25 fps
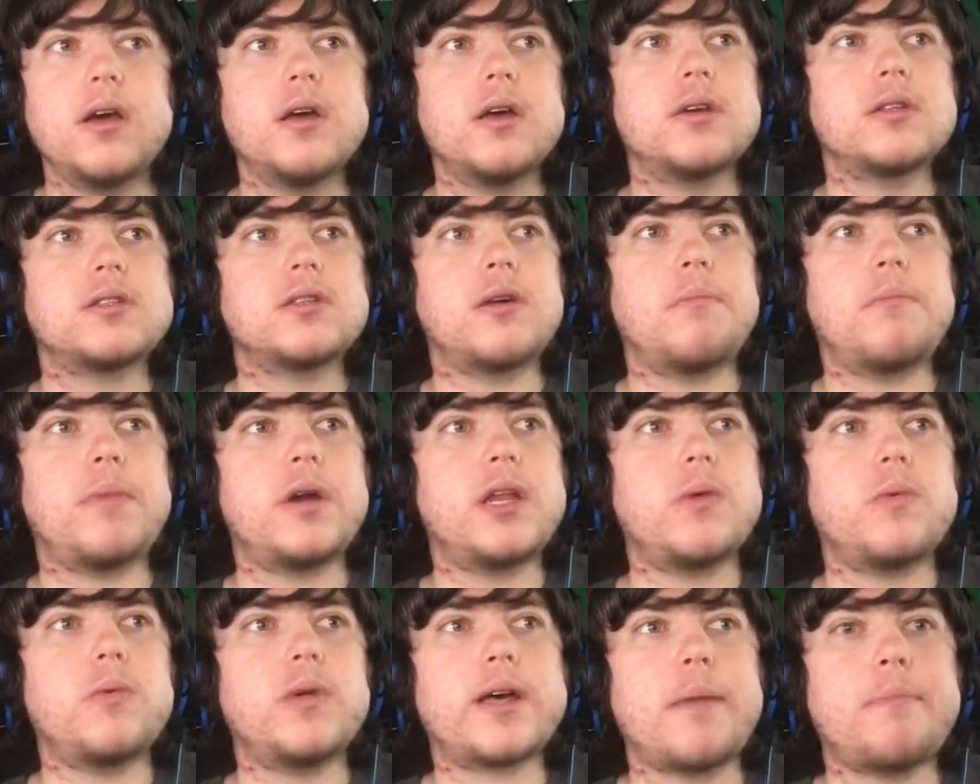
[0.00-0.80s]

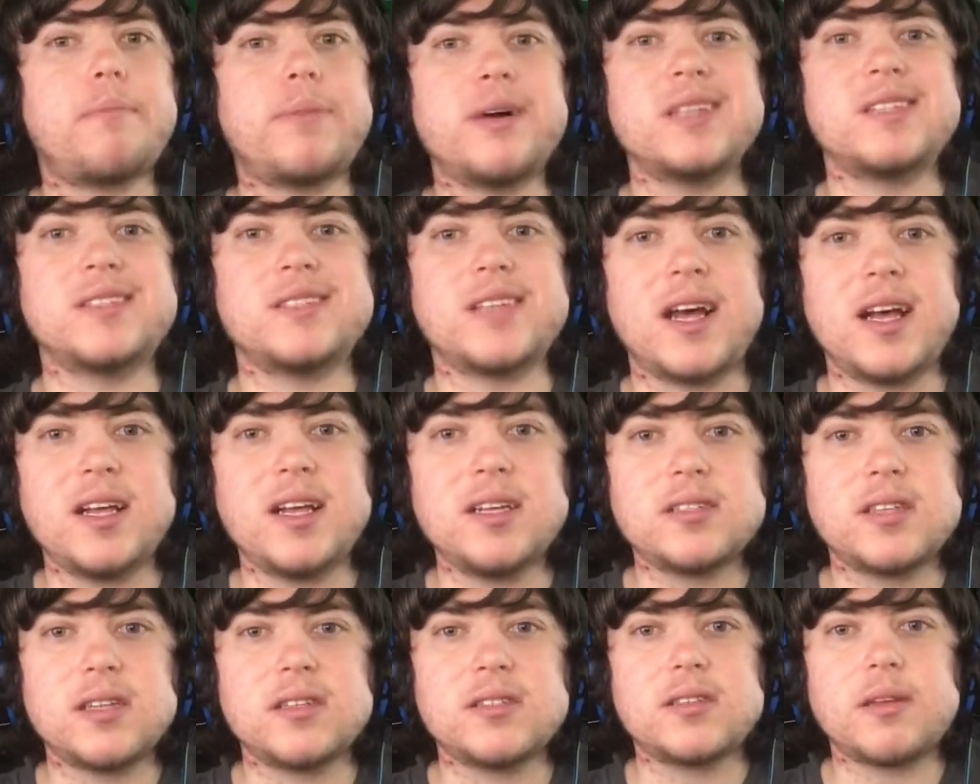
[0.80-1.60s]
Somebody will get
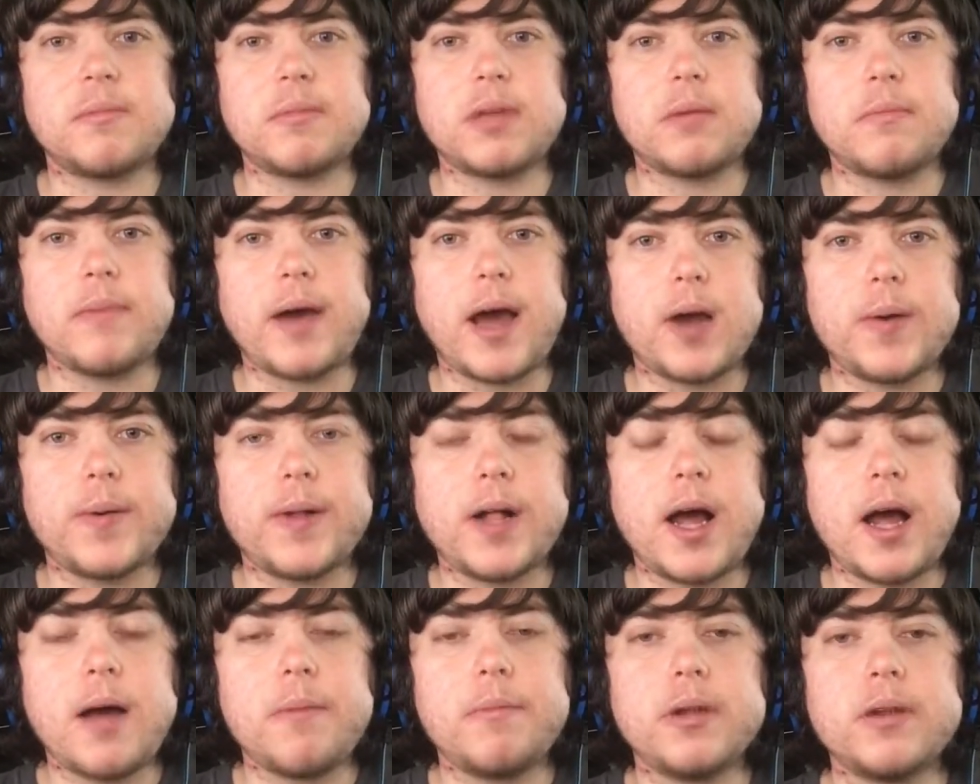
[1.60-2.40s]
possessed and something bad will
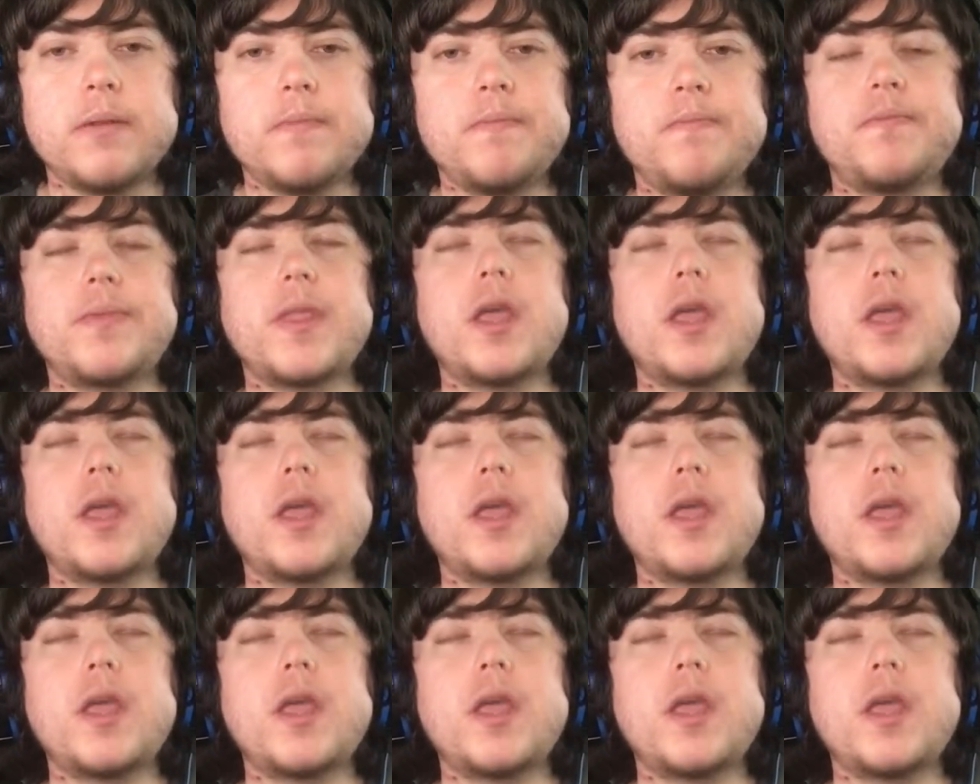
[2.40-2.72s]
happen?